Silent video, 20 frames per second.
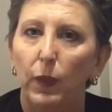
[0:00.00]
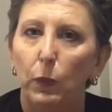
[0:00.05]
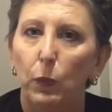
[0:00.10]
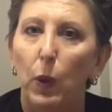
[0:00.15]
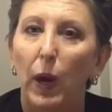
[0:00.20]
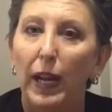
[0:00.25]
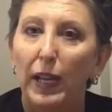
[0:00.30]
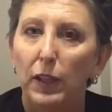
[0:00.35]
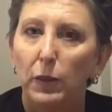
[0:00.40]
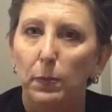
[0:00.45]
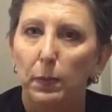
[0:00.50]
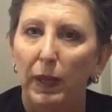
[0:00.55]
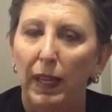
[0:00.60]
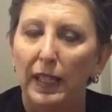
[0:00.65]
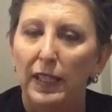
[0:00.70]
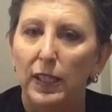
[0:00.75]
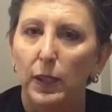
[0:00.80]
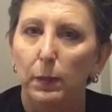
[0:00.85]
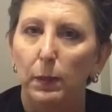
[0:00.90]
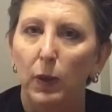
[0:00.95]
weight
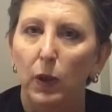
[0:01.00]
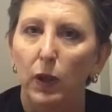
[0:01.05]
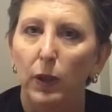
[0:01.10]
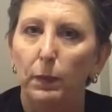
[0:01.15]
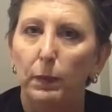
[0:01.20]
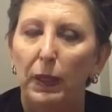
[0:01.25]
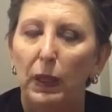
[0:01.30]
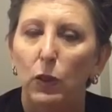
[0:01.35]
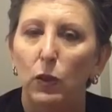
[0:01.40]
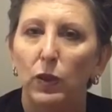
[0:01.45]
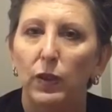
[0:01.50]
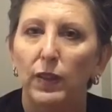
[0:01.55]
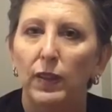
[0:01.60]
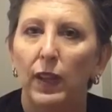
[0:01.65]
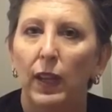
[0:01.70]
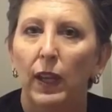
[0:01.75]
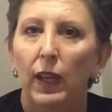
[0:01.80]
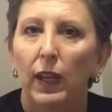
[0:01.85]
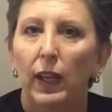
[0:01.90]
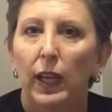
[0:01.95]
placed upon it, because
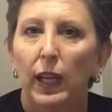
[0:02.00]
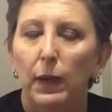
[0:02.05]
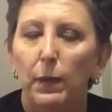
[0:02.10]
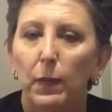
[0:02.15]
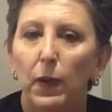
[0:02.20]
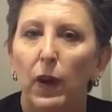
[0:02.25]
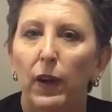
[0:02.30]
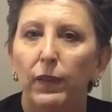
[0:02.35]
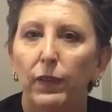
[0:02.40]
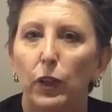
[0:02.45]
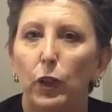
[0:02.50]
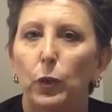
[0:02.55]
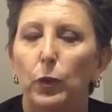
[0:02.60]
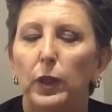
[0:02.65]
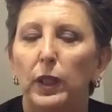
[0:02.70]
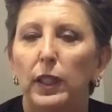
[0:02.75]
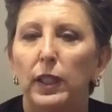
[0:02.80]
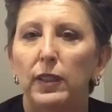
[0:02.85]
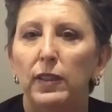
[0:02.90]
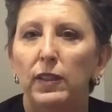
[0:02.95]
in my view,
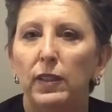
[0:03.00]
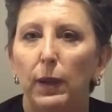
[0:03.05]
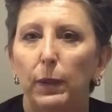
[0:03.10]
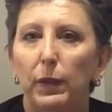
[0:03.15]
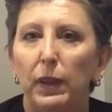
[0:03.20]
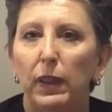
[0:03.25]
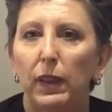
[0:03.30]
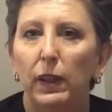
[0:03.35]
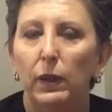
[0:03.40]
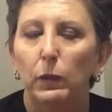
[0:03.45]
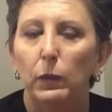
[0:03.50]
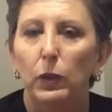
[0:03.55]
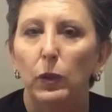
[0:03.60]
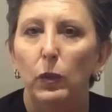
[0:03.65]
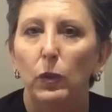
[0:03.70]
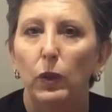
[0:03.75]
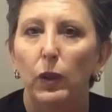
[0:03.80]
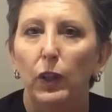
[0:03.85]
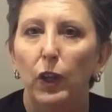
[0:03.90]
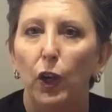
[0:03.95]
it is something that
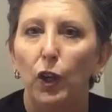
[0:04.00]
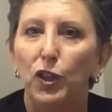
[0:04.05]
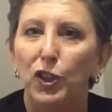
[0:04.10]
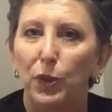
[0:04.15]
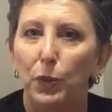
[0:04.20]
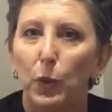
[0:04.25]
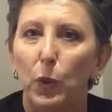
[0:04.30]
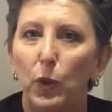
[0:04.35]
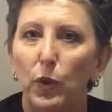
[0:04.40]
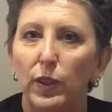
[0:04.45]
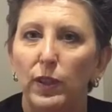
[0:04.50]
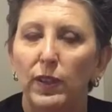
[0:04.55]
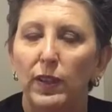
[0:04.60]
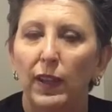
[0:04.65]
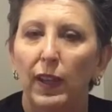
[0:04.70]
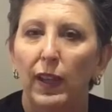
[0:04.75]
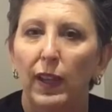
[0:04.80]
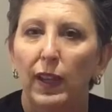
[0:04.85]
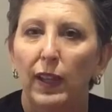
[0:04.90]
will go towards